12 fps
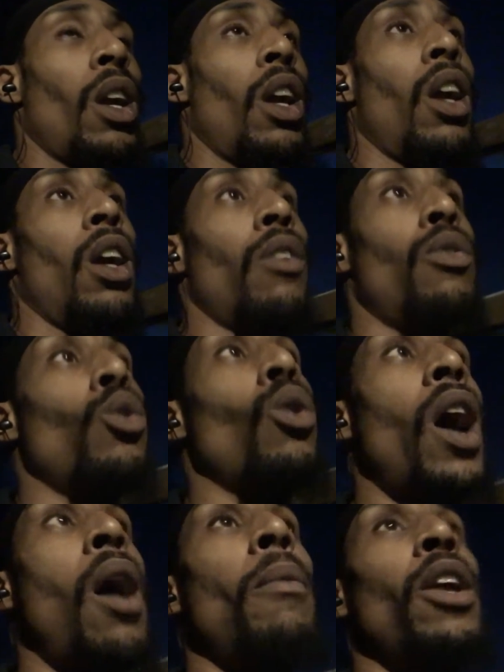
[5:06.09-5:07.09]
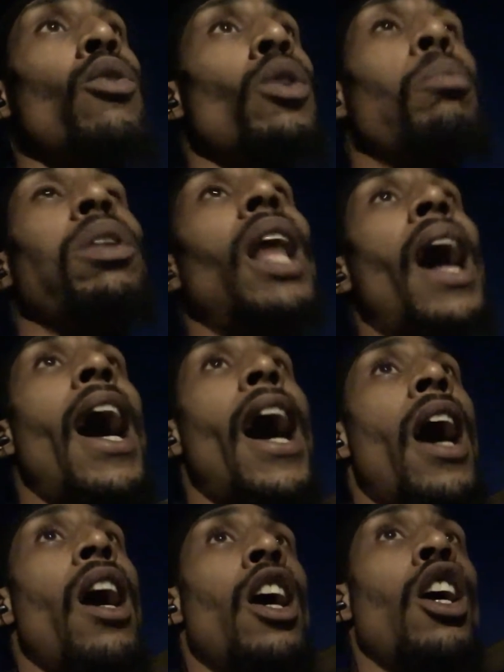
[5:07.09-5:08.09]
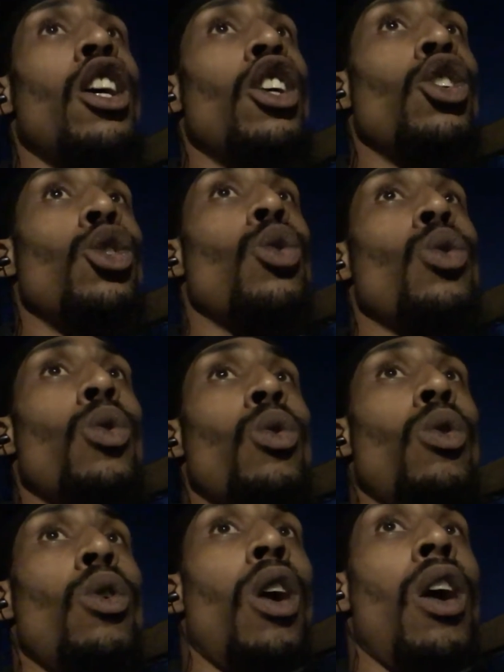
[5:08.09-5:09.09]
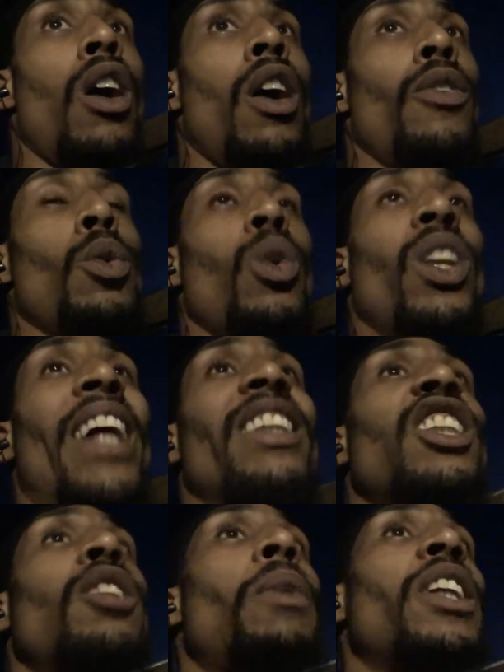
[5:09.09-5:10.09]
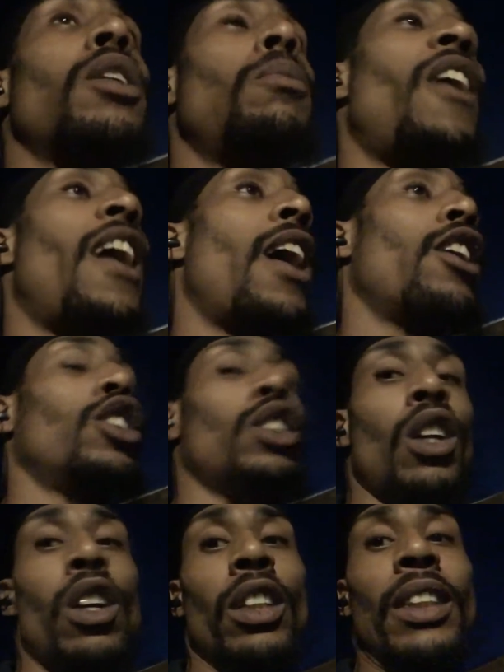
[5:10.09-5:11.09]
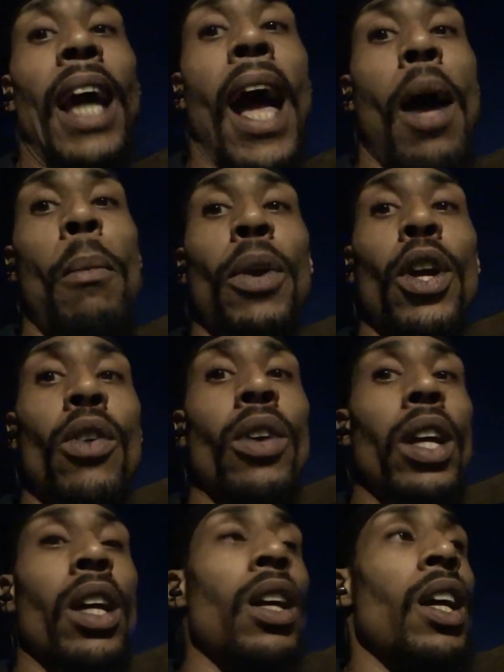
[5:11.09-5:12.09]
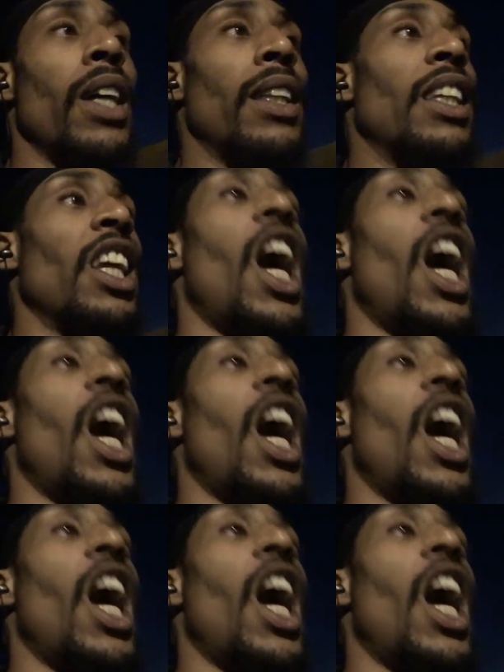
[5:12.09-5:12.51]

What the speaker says: If you comment and reply, if you would like to specify a certain time period, then the